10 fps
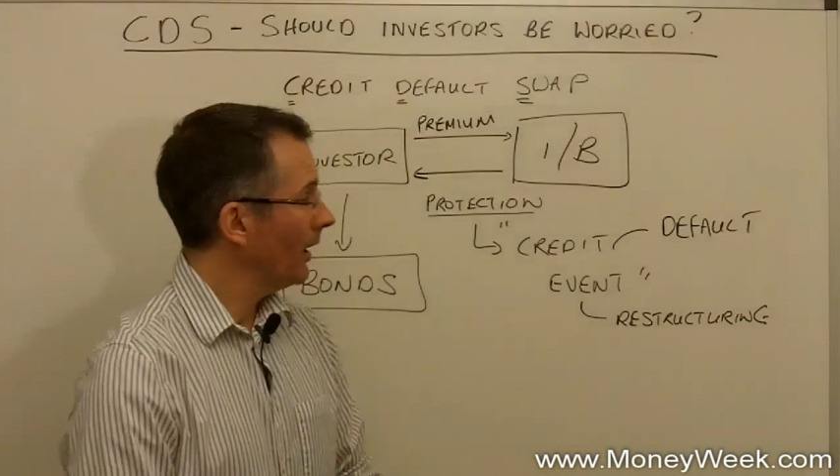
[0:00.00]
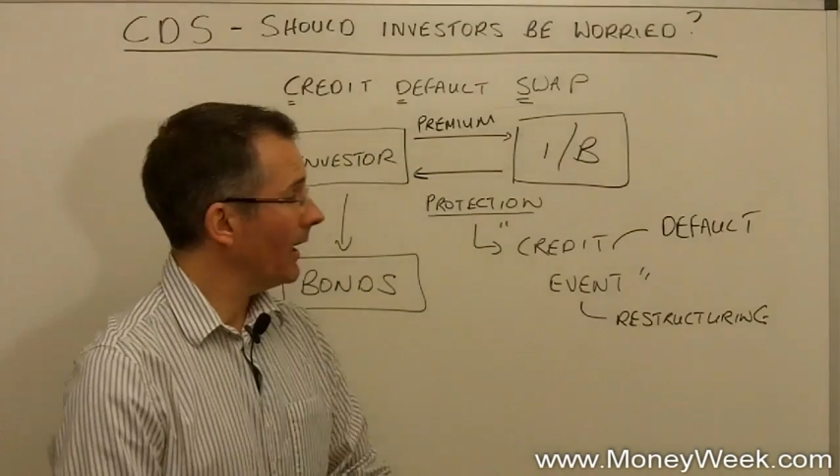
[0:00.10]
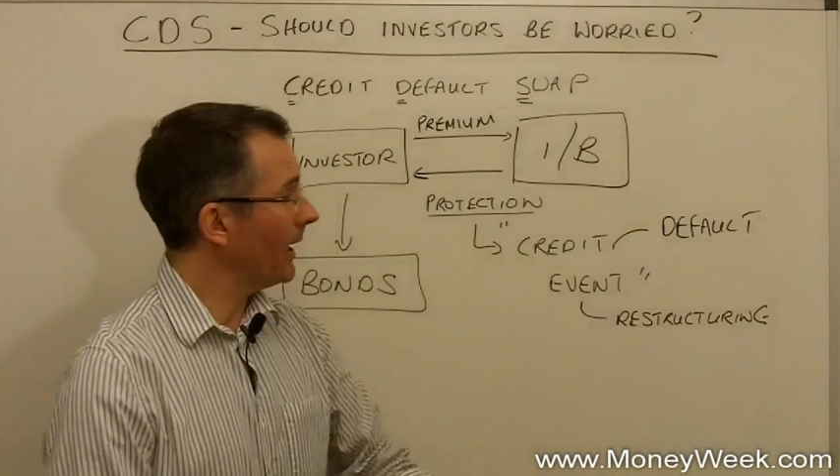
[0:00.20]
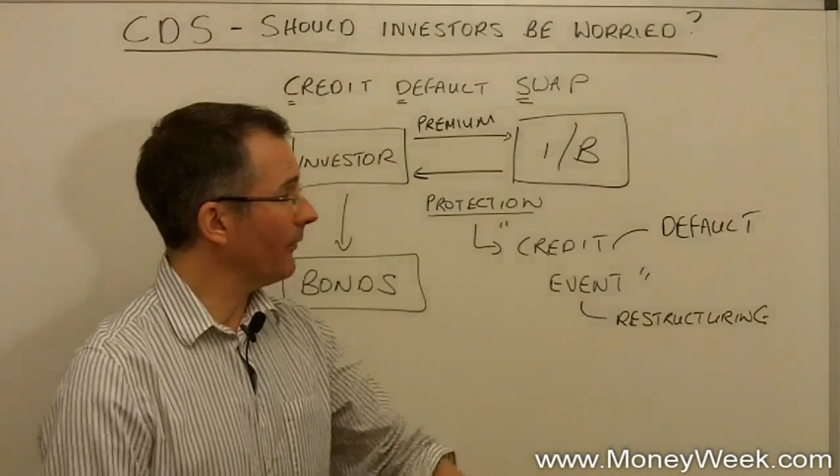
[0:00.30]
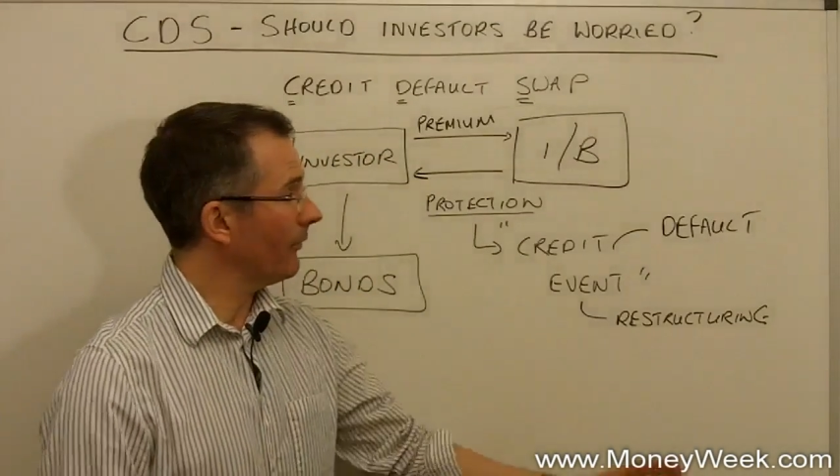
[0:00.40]

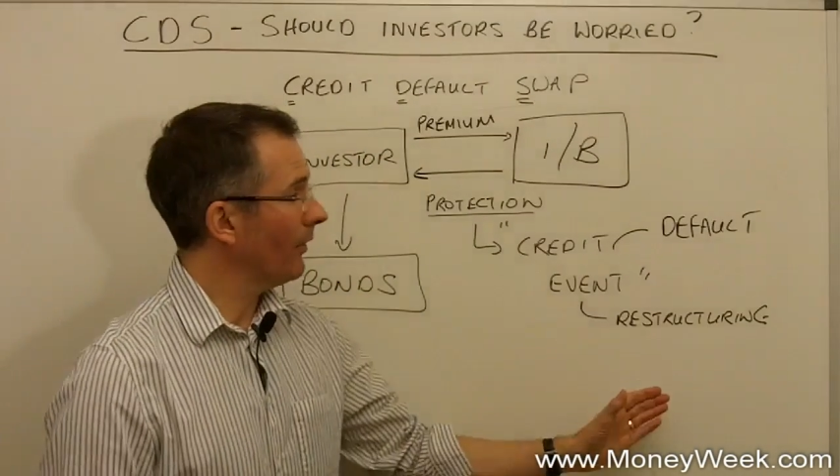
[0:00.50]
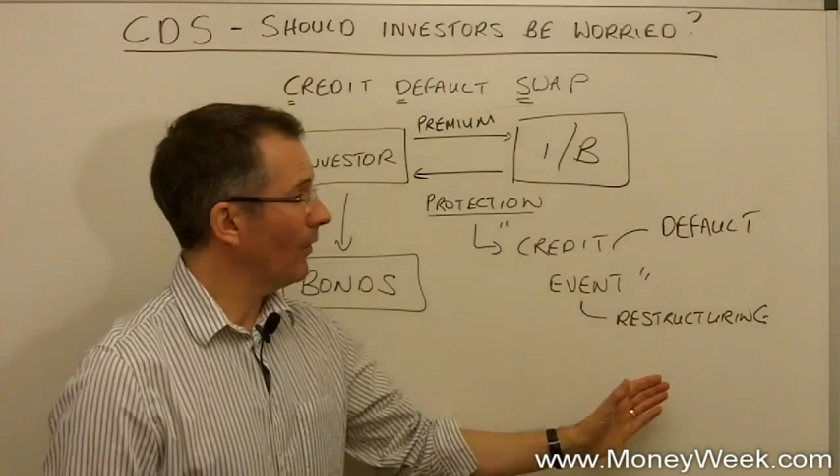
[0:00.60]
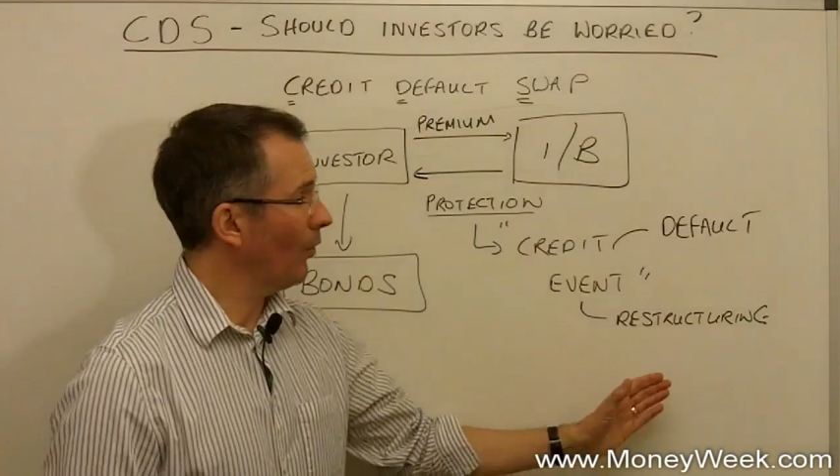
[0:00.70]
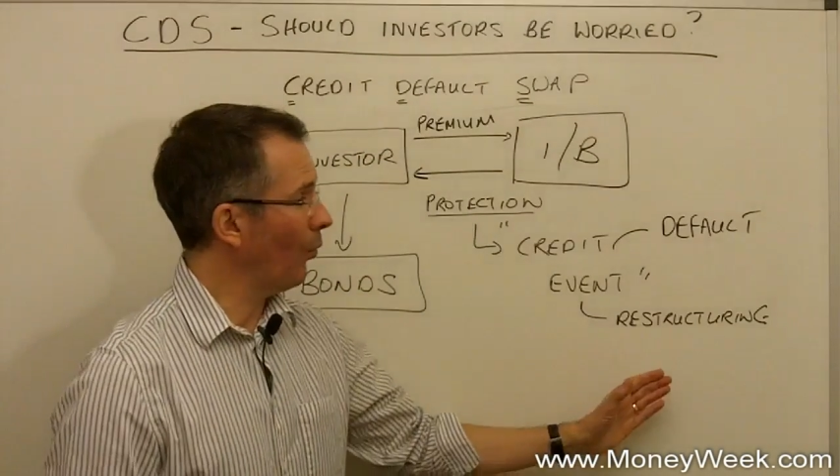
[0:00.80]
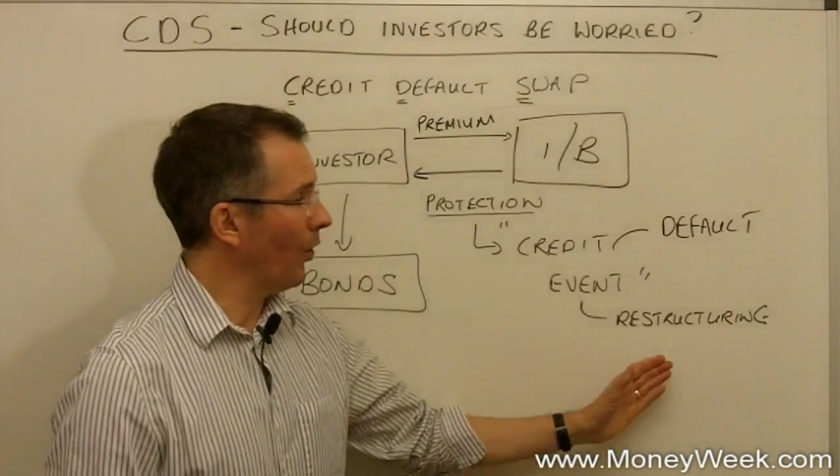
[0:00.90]
is
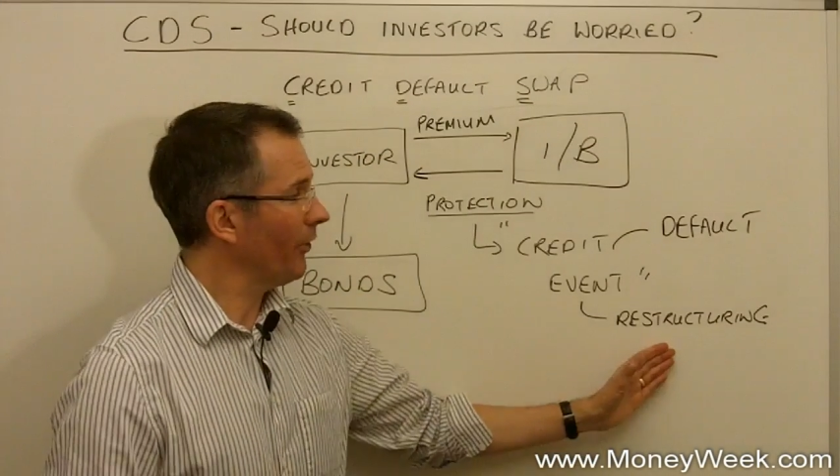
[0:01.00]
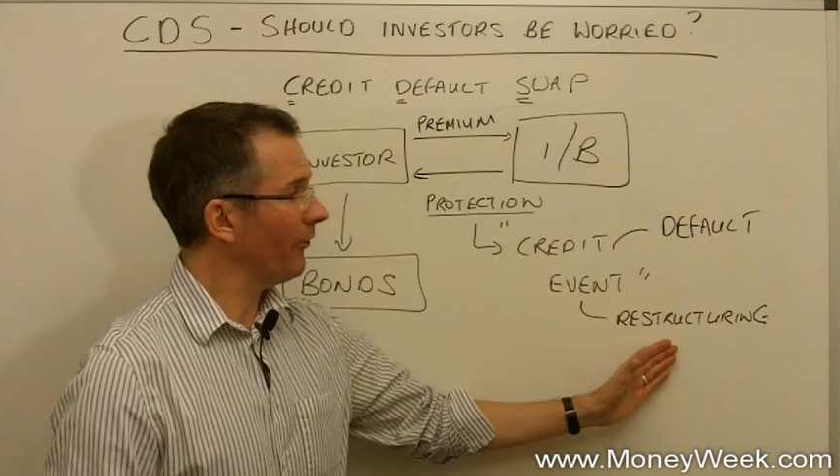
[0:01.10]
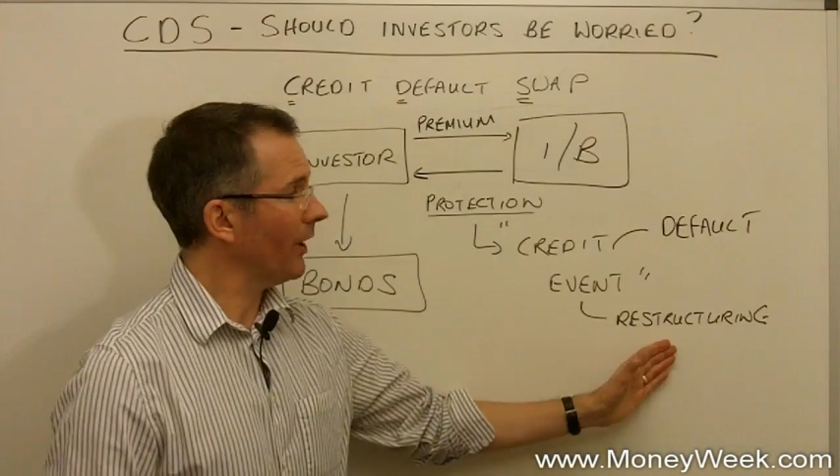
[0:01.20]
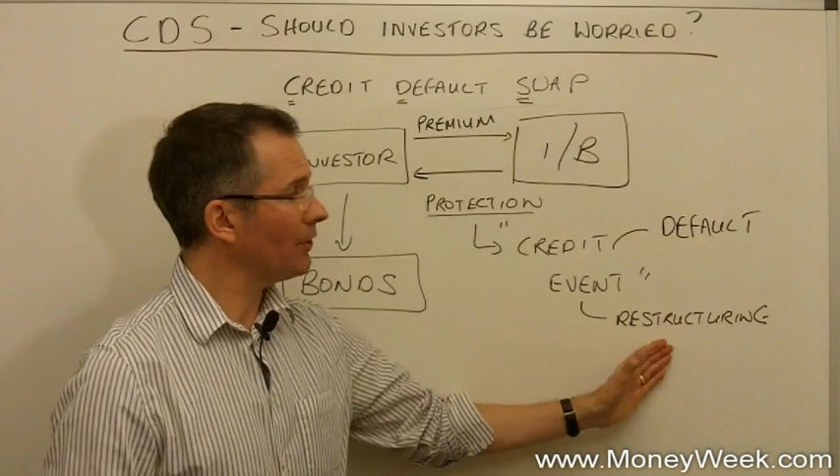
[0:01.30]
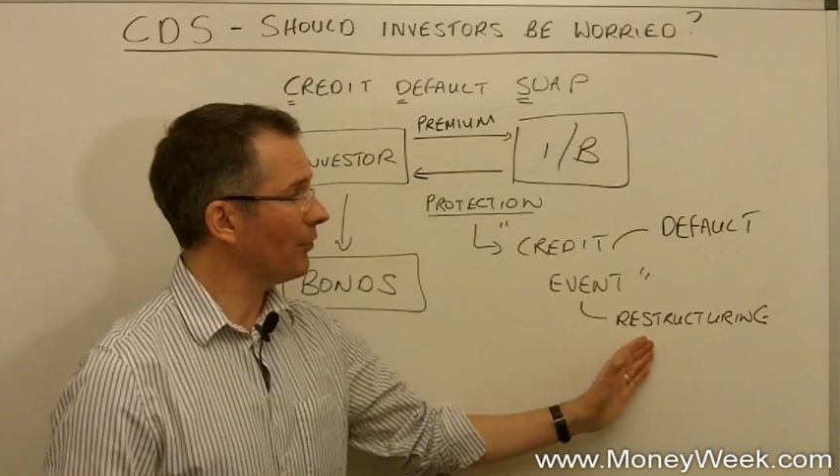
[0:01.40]
would
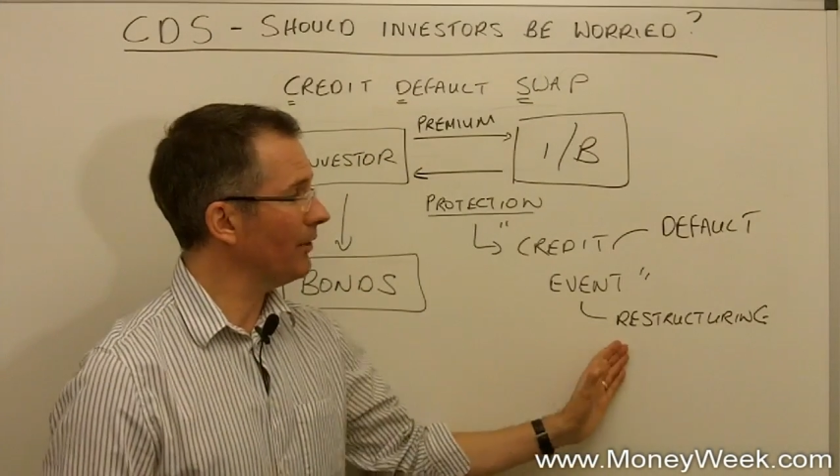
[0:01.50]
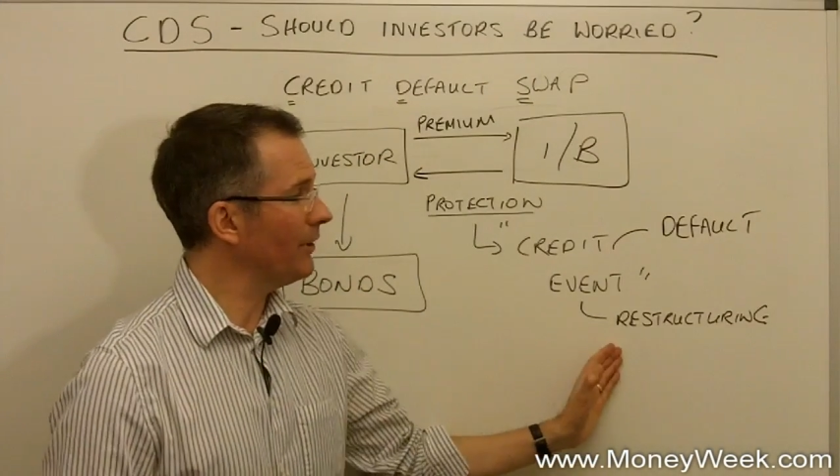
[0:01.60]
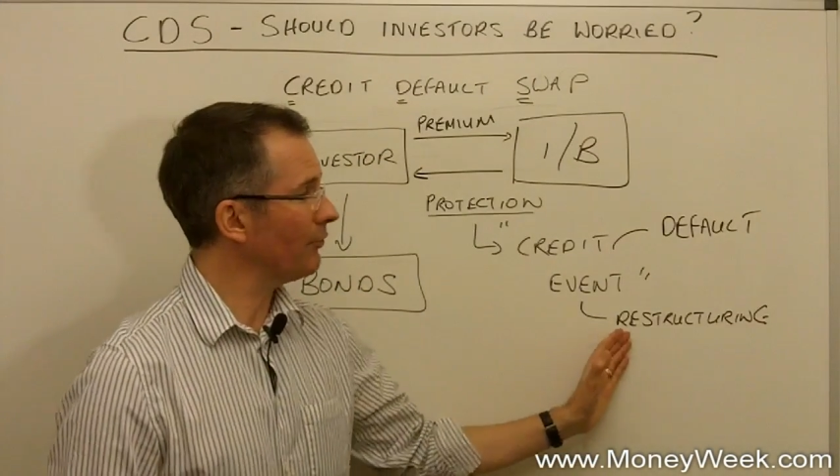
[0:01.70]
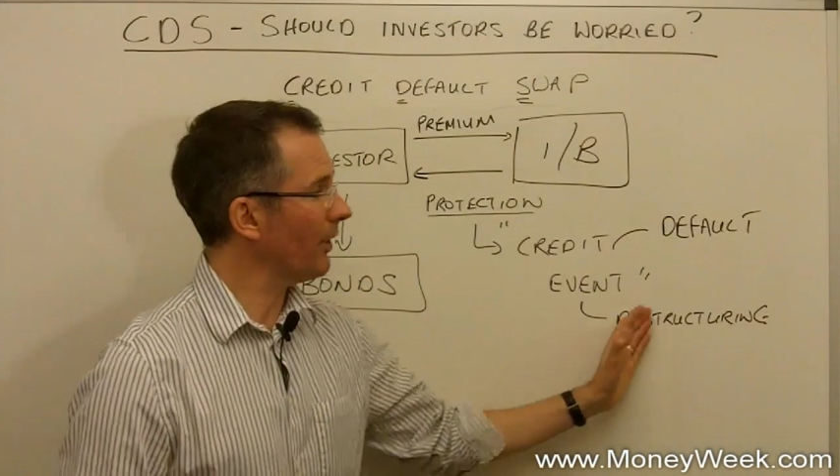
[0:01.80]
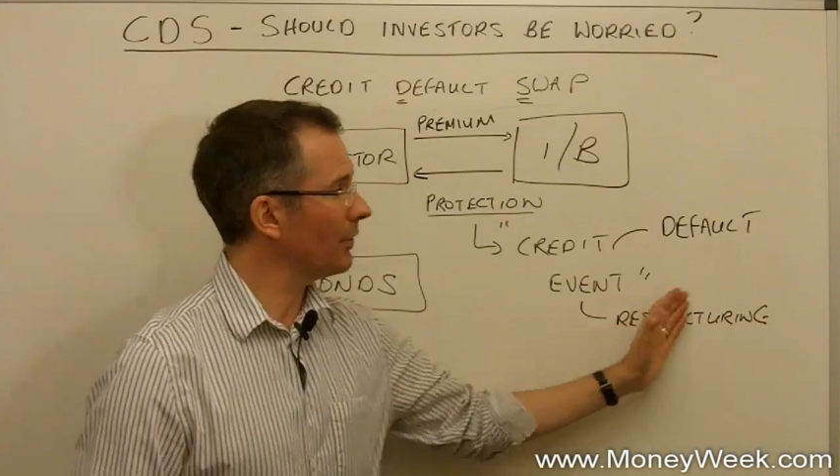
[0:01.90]
such a
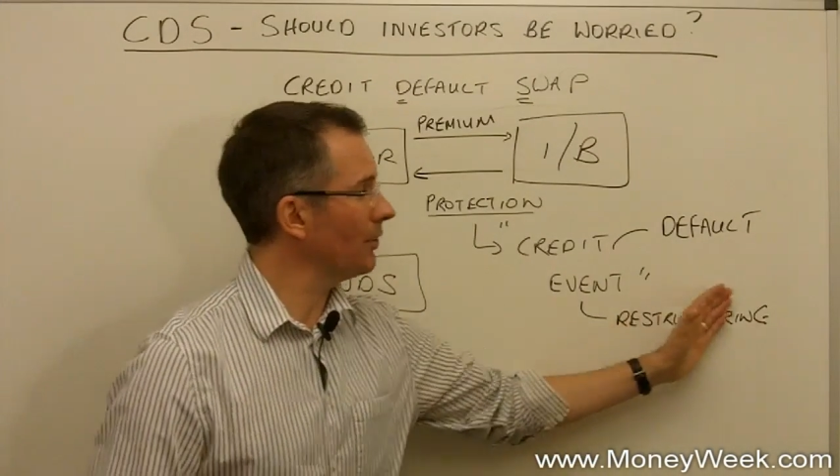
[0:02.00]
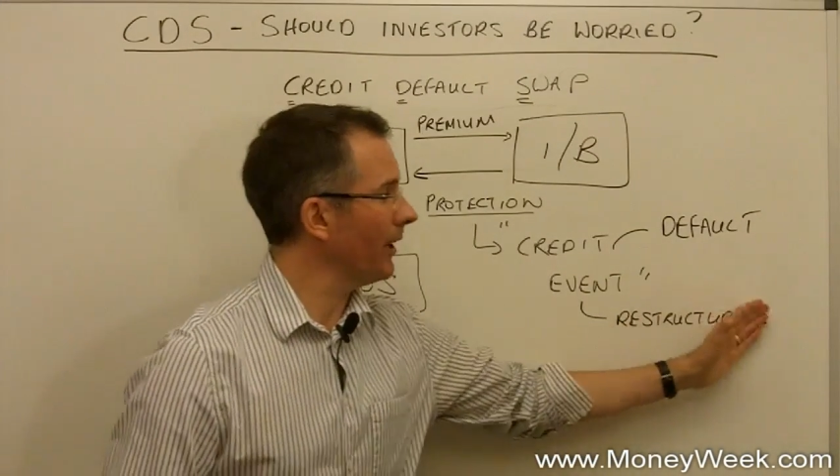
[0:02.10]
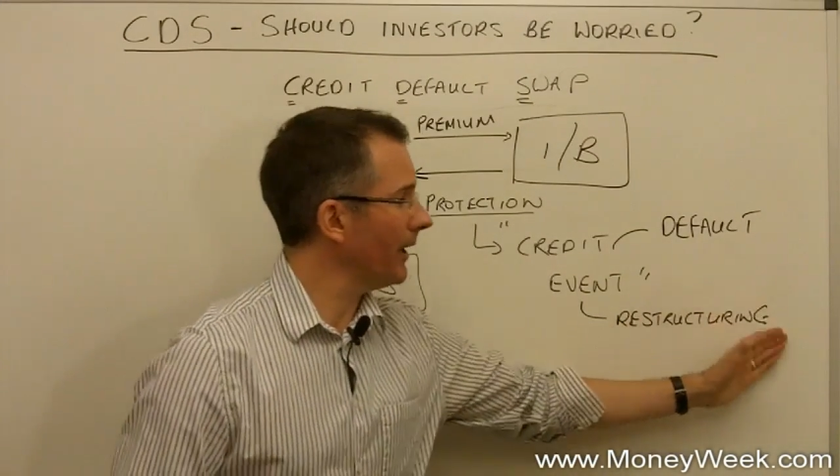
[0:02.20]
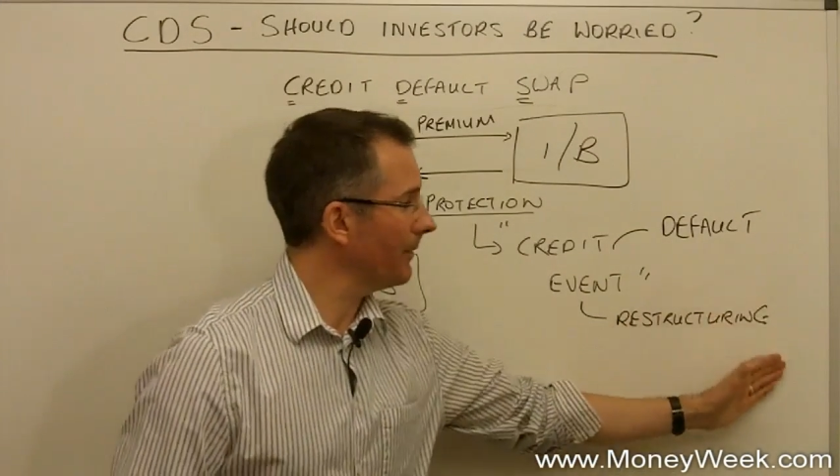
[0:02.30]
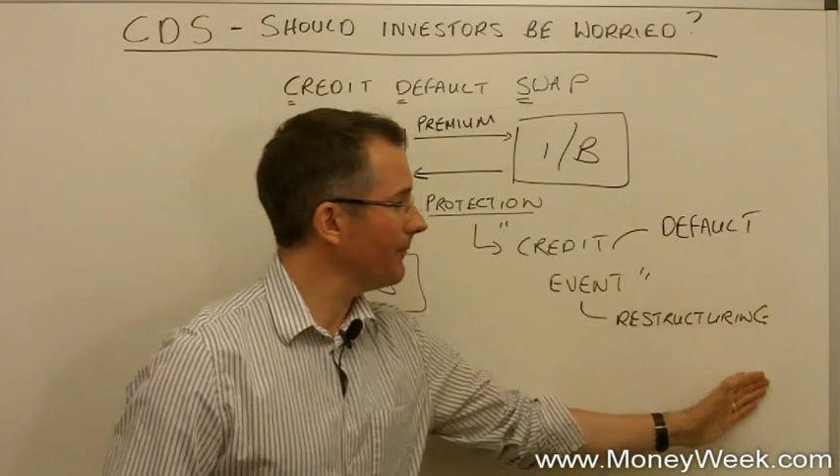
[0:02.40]

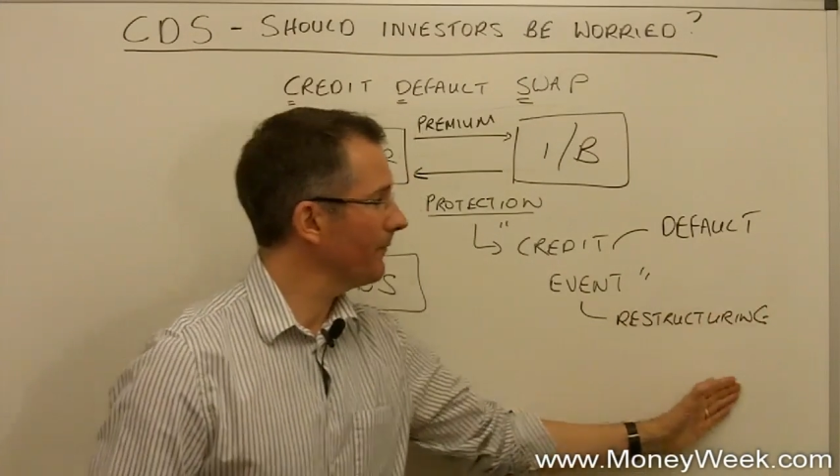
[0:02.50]
restructuring,